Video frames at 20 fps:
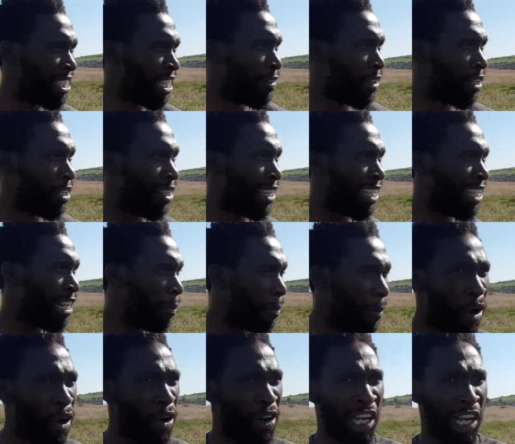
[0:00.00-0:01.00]
at 7 o'clock in the
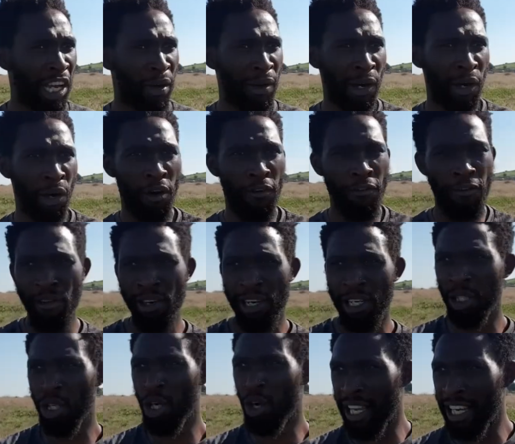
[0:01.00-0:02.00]
morning, or I go
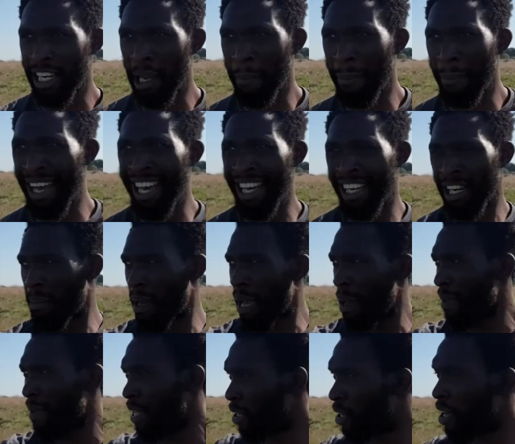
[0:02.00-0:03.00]
for a jog in the park, there
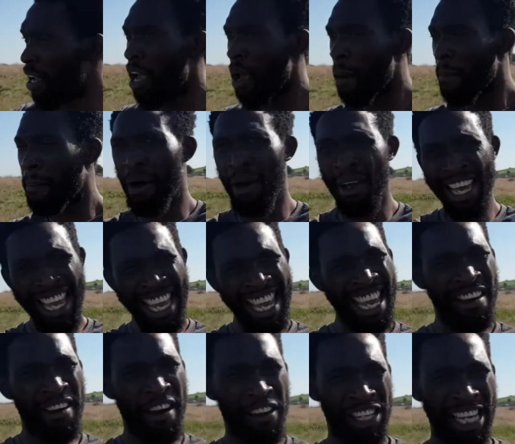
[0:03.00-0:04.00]
might be but
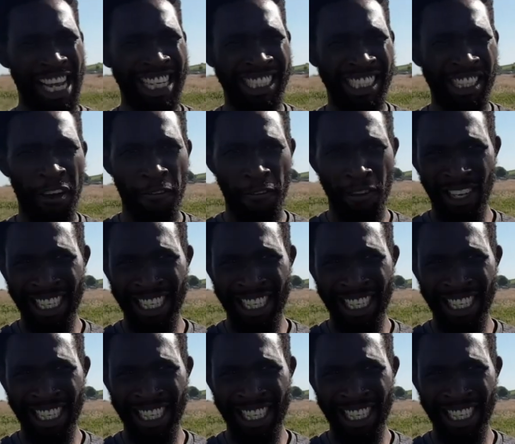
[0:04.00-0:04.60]
here I still